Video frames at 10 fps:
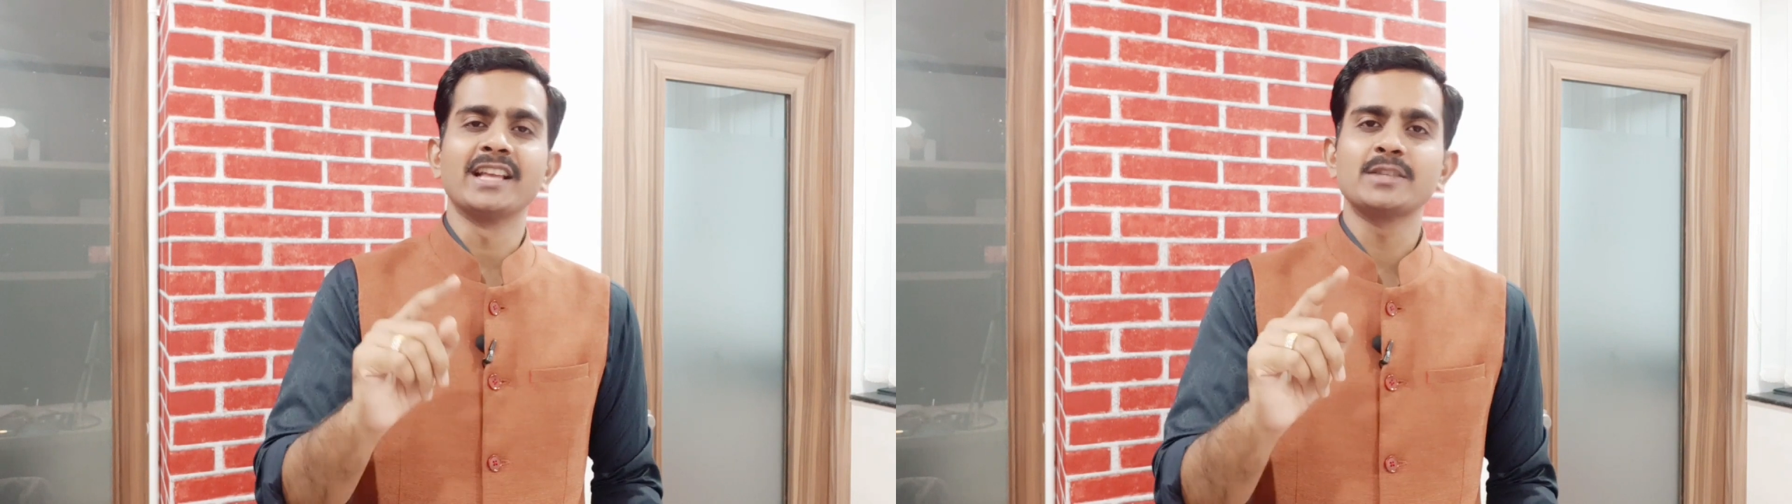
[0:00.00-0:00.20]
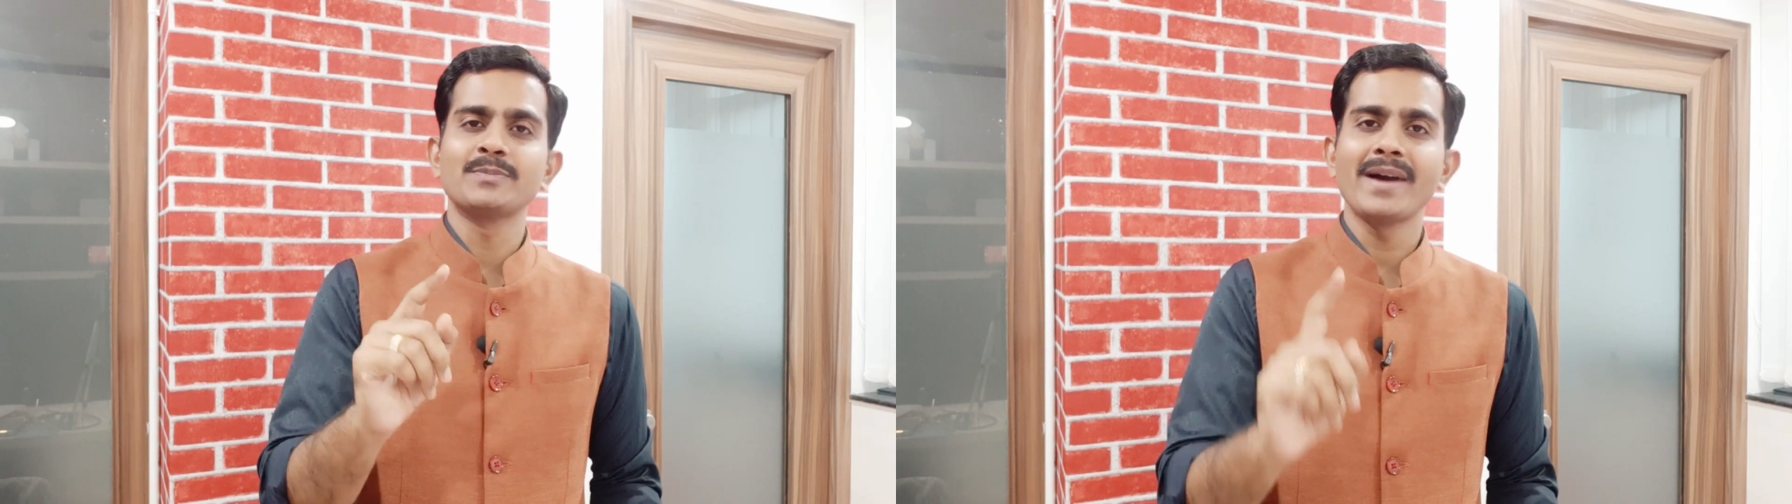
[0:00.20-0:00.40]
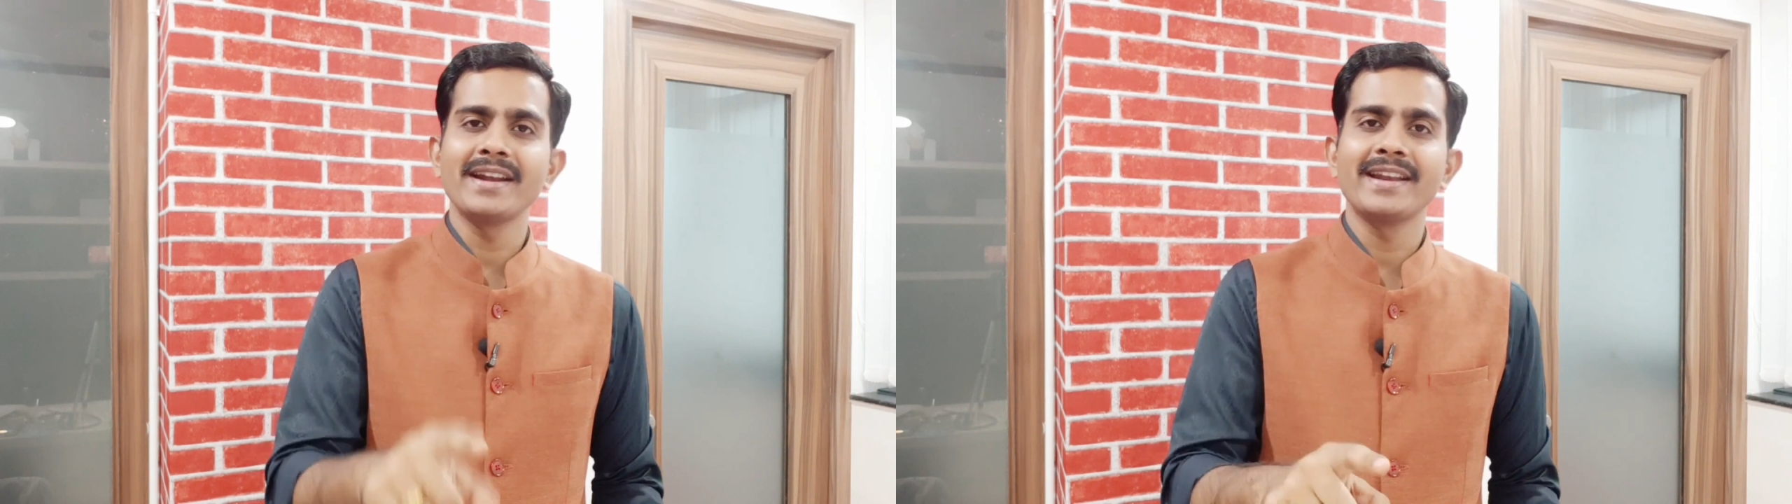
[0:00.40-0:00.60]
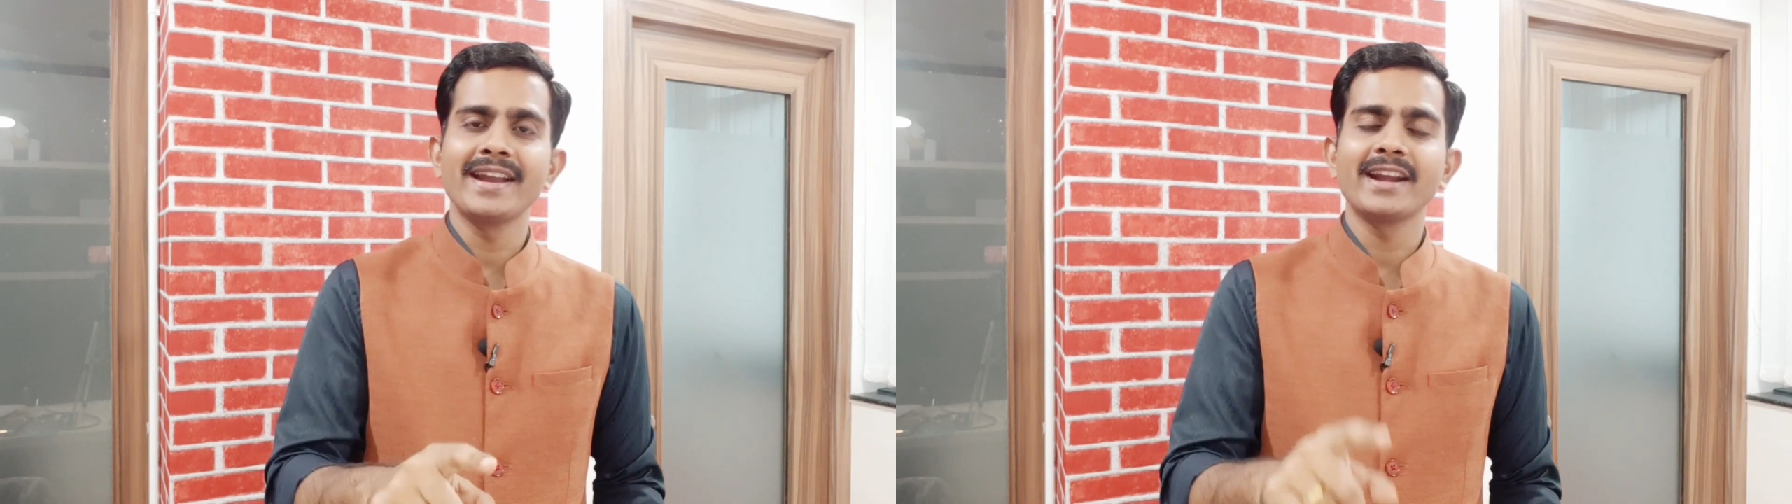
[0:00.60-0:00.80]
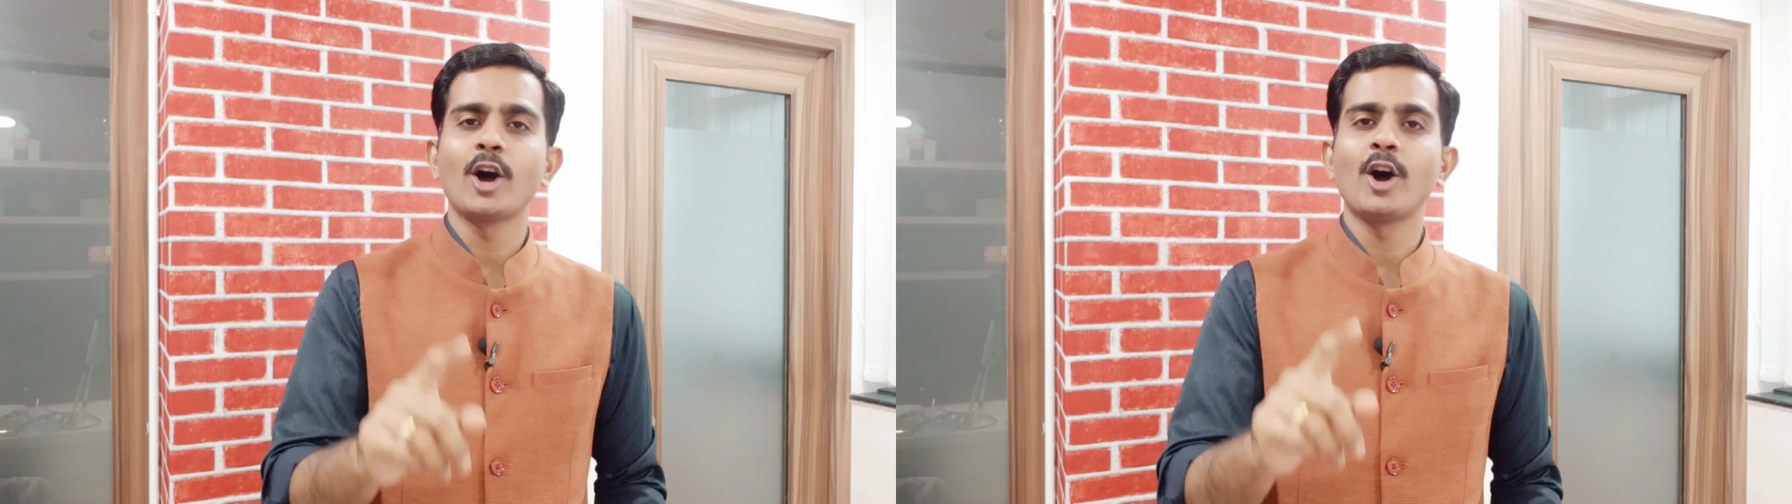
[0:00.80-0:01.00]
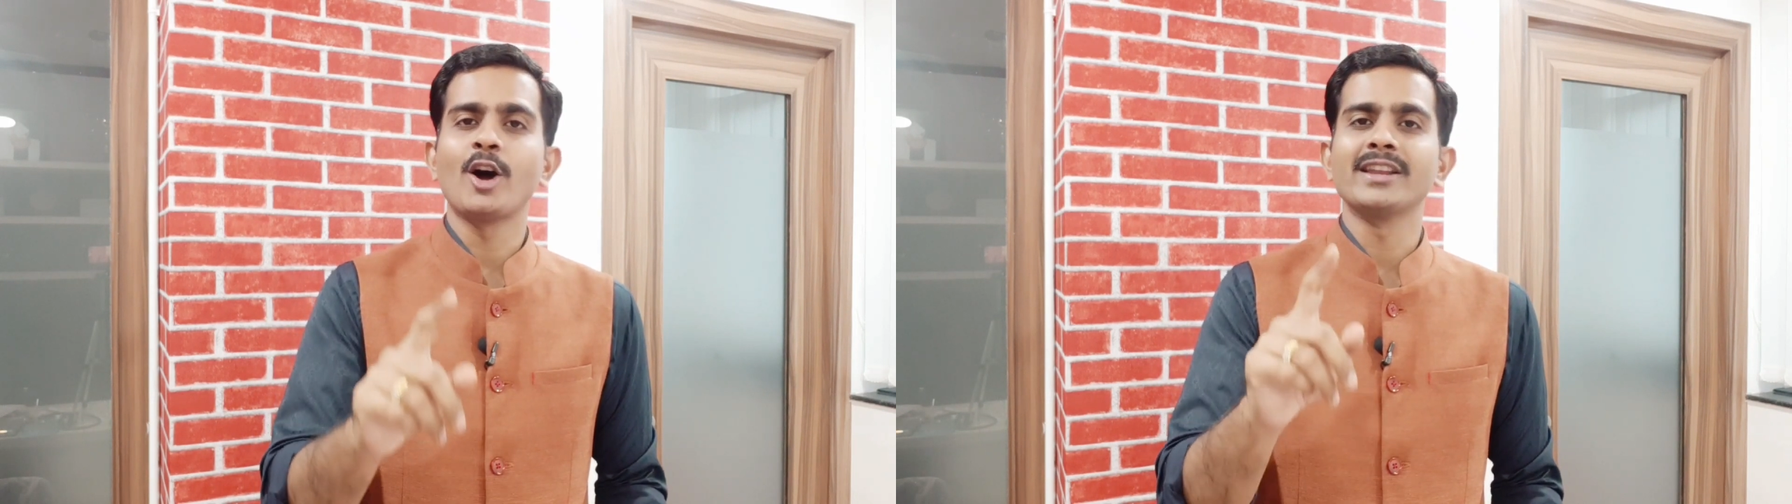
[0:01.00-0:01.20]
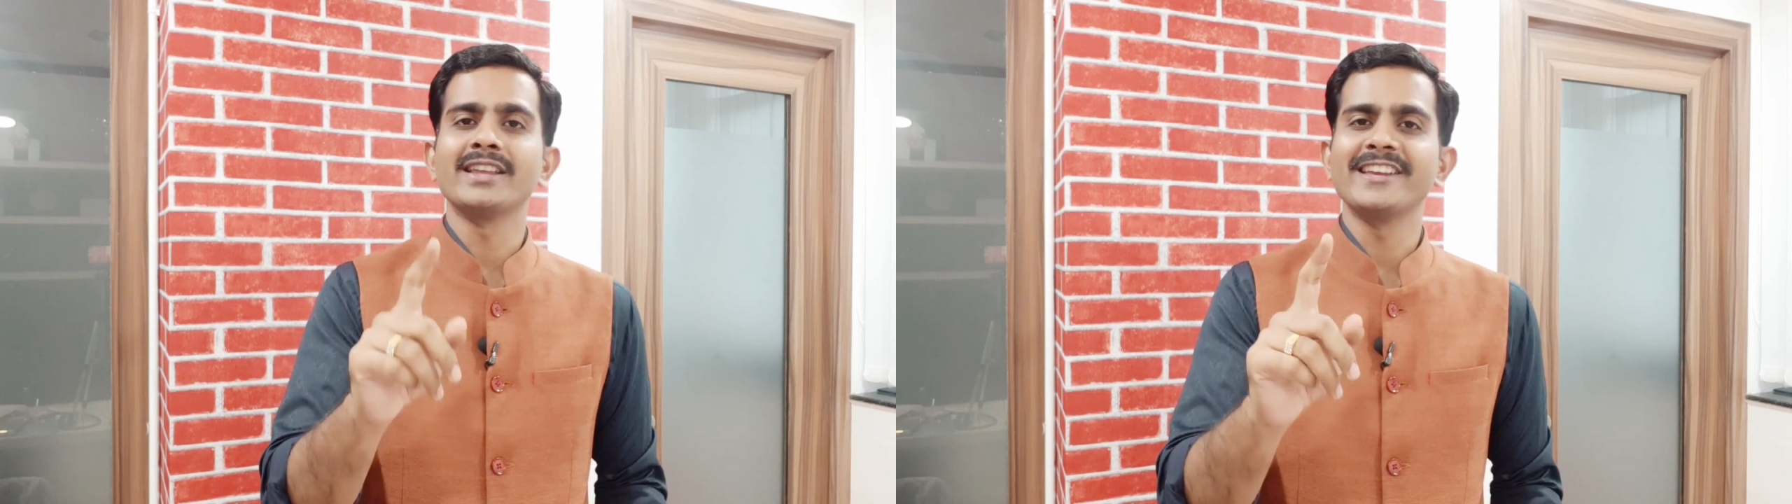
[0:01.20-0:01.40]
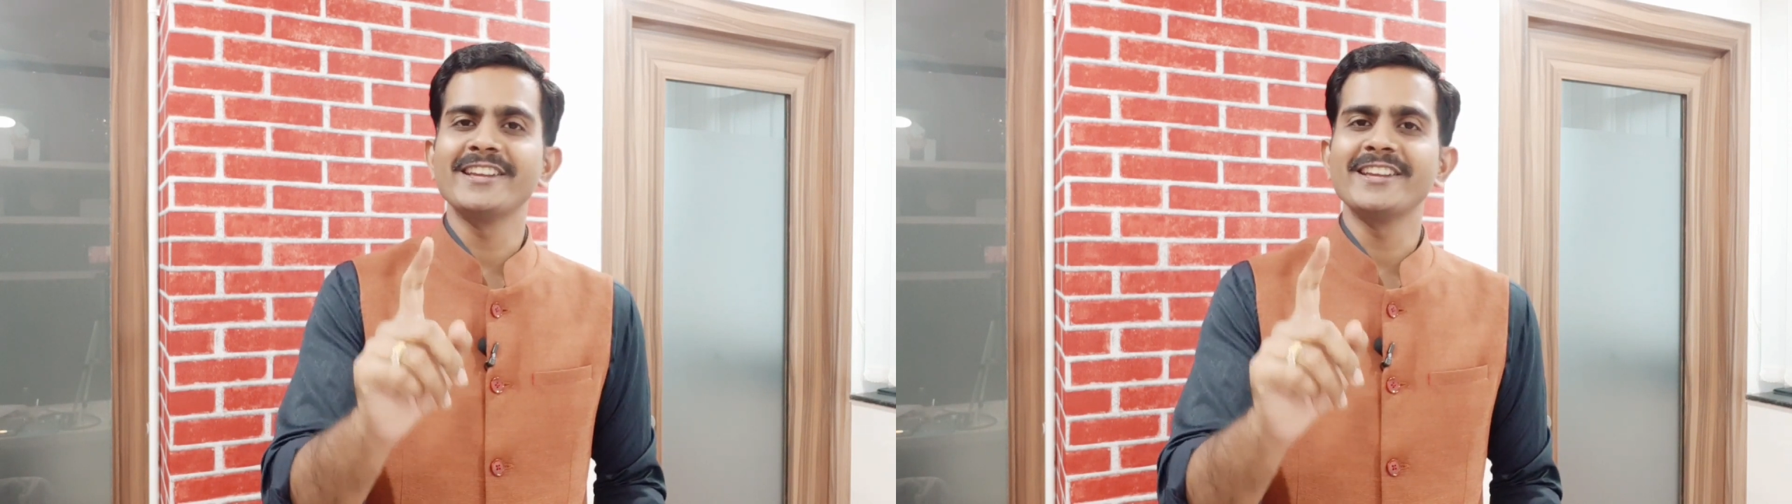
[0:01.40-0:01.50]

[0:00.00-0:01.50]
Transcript: expiry date on